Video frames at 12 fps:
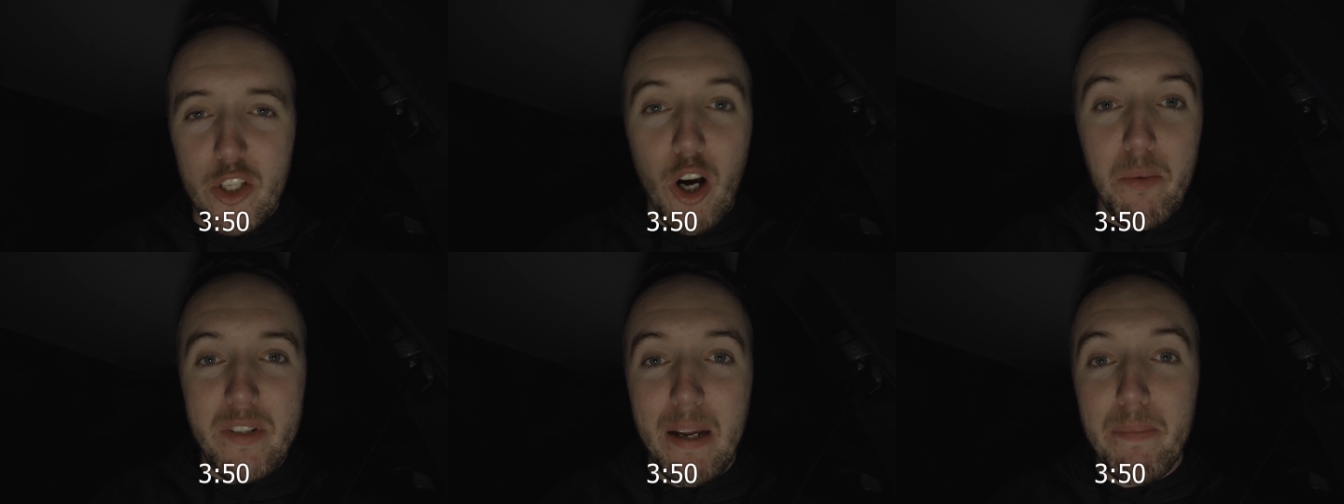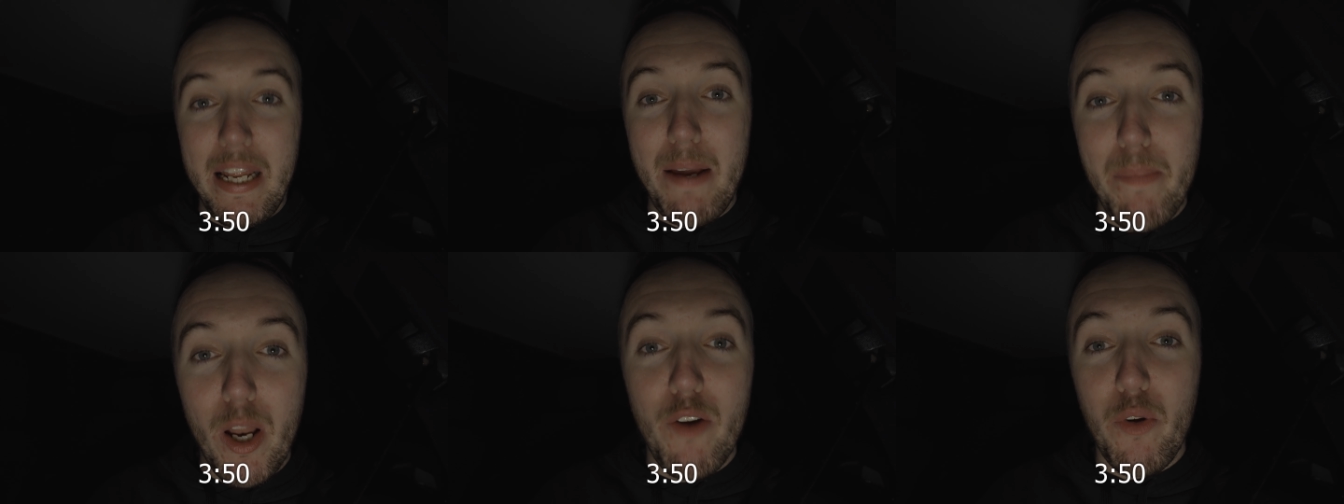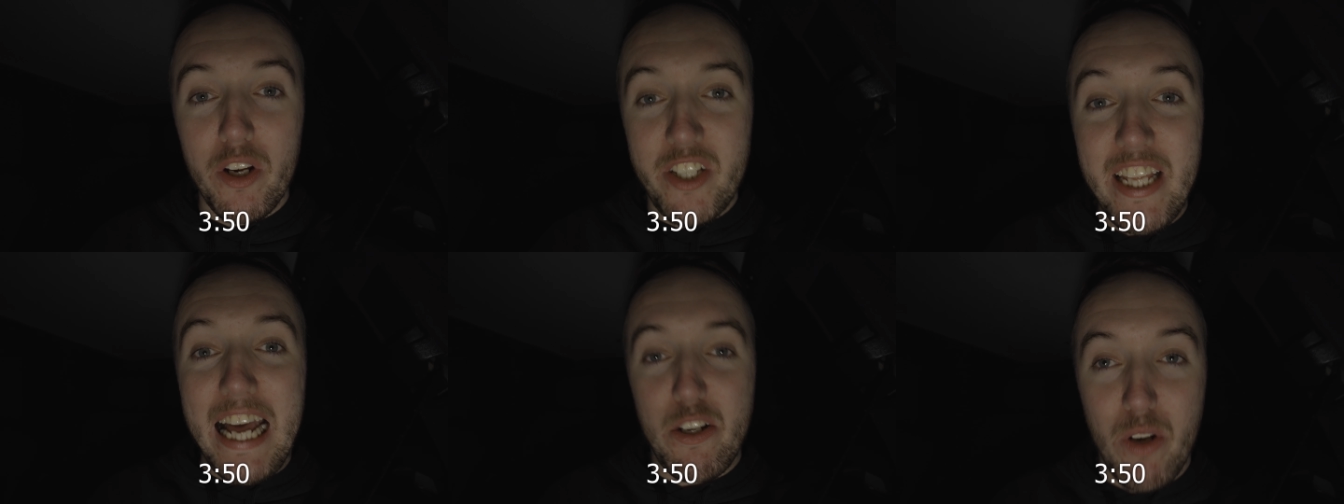timestamp down below if you want to
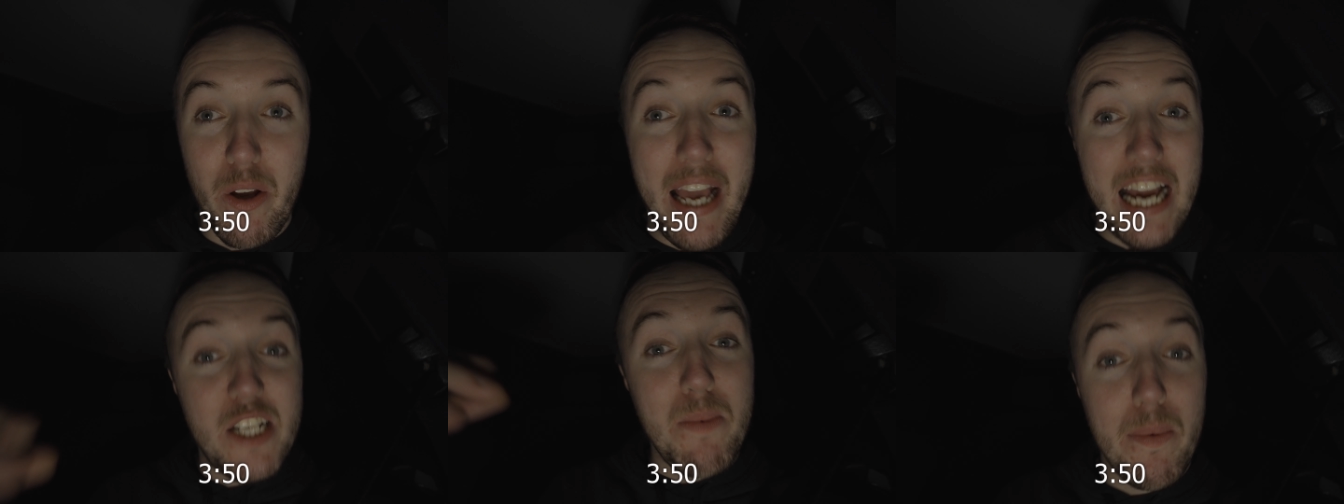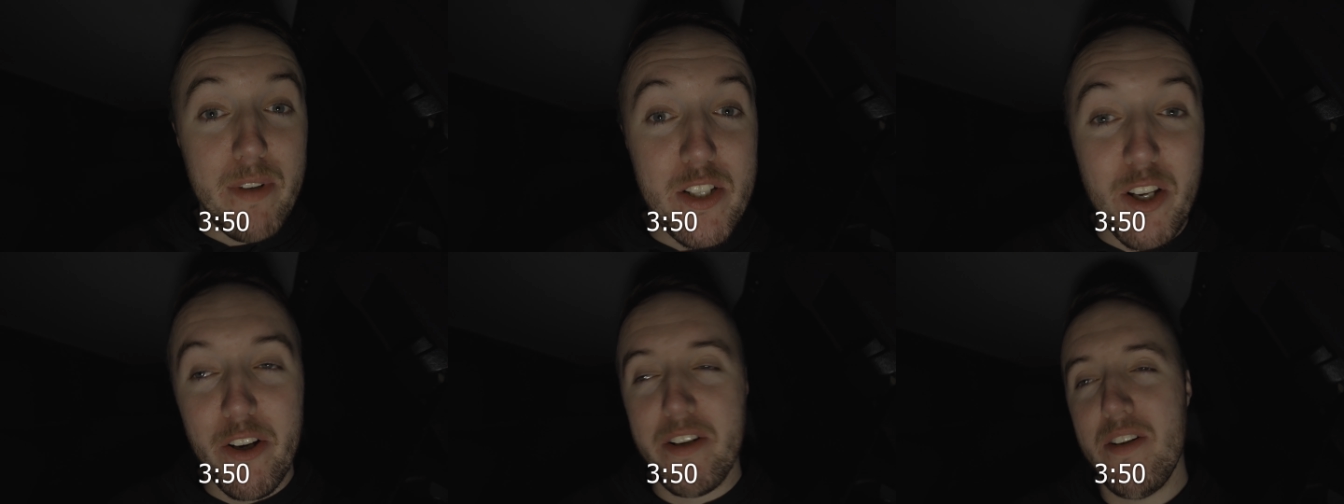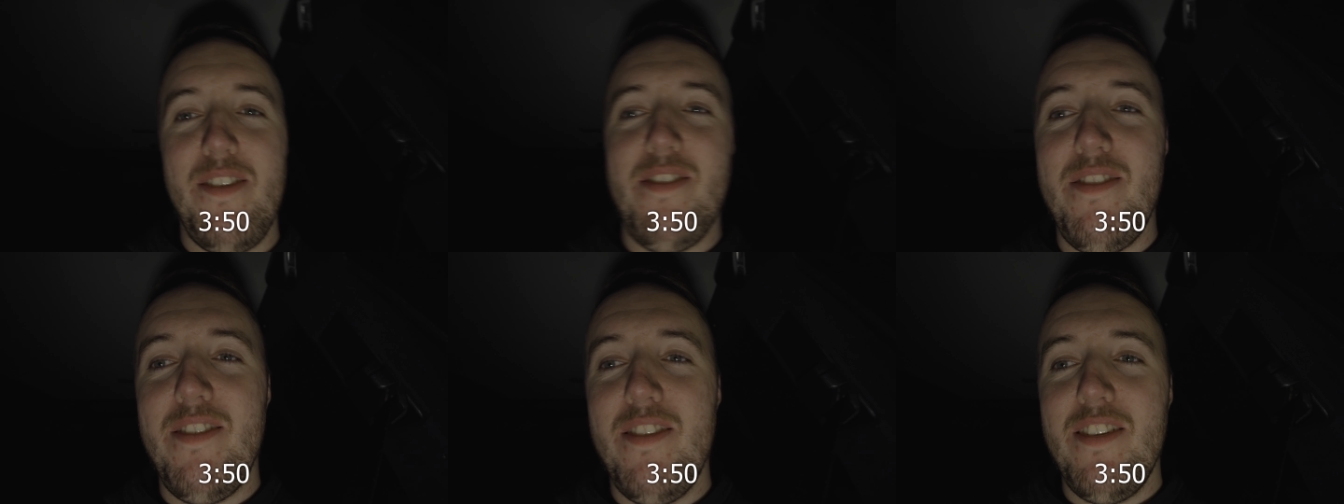see the actual location when we're inside. What's